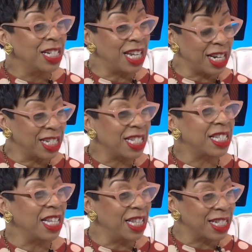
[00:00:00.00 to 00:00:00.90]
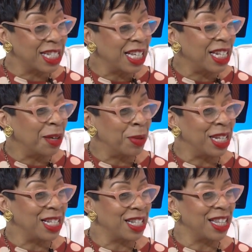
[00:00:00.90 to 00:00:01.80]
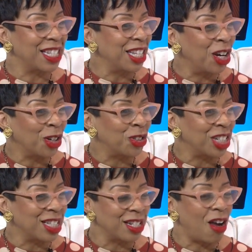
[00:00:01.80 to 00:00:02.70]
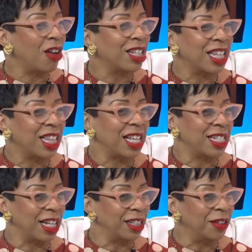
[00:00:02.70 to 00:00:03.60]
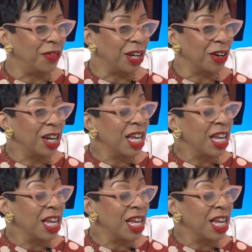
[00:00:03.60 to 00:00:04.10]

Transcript: to actually see the sea anemones and the sea urchins and all of the things that live there.